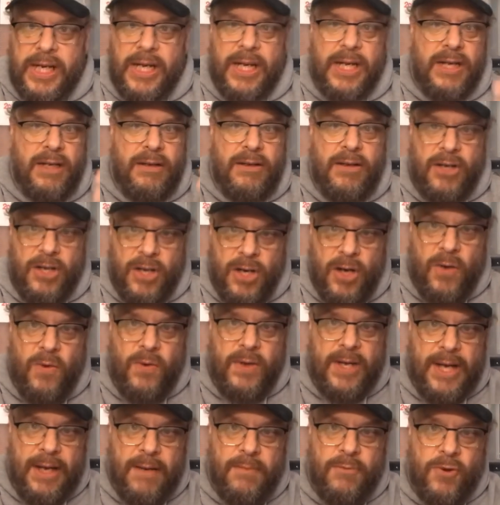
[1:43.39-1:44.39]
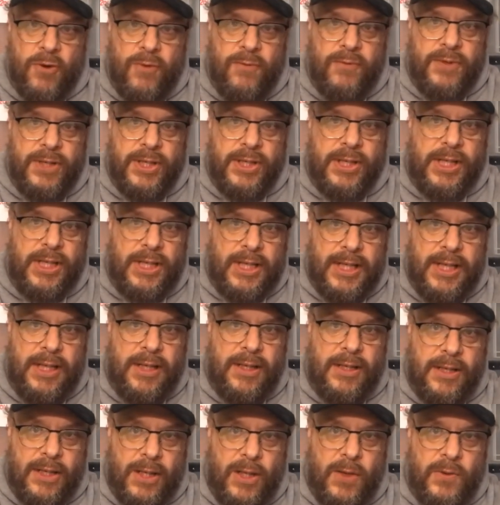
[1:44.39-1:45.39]
And, you know, that moves us a little
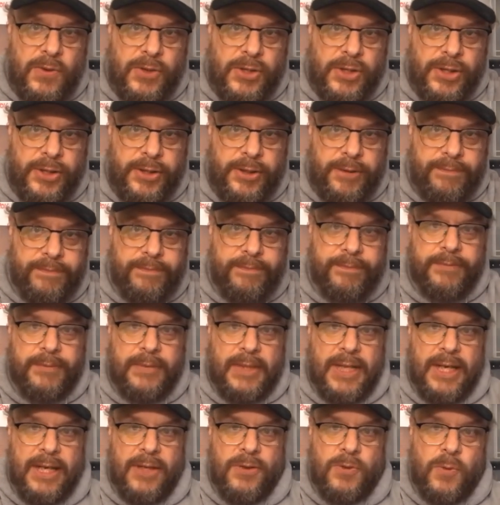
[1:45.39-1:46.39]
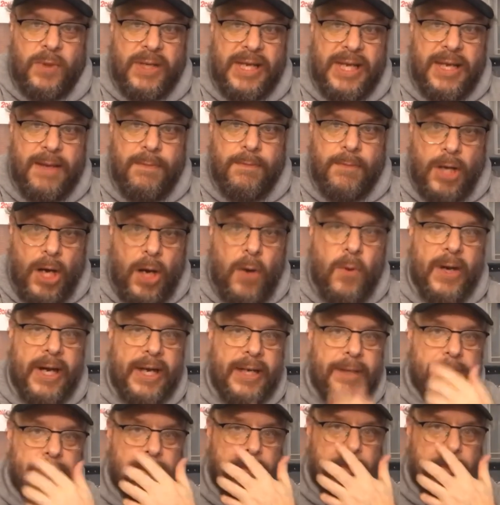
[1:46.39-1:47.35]
closer as we keep going.